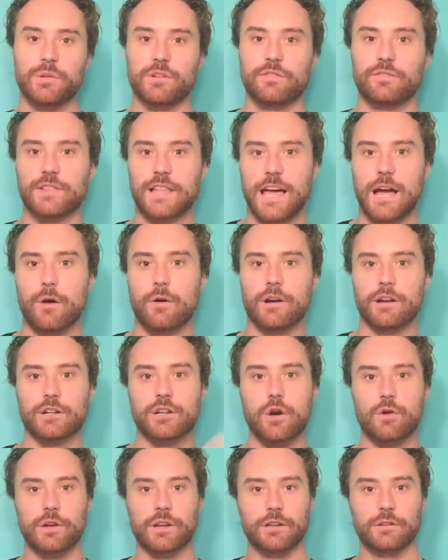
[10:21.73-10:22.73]
bit of flour and
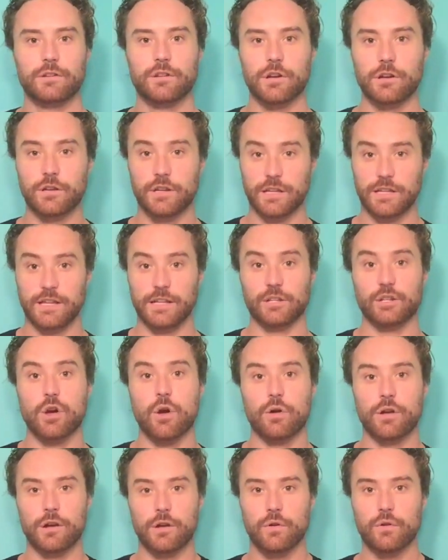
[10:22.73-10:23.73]
cook it in
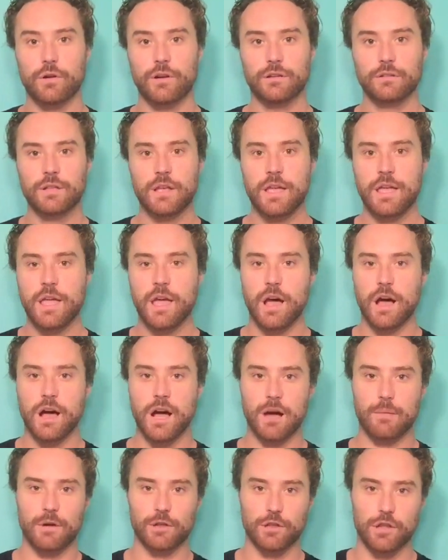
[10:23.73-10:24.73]
coconut oil,
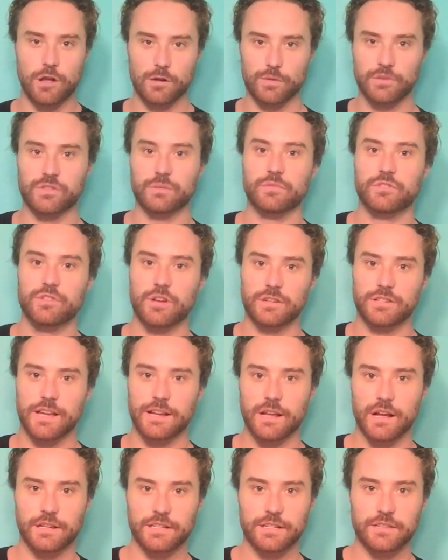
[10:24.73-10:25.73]
along with some
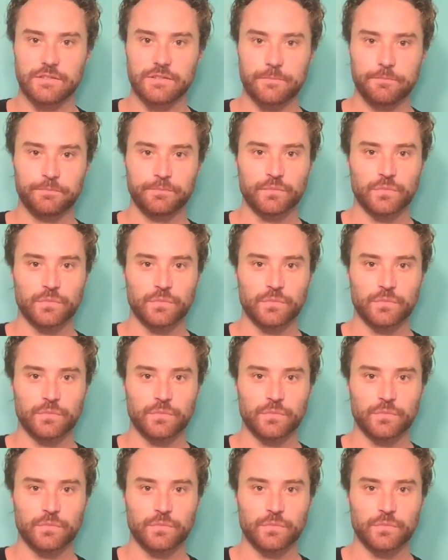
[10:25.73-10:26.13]
sauteed onions.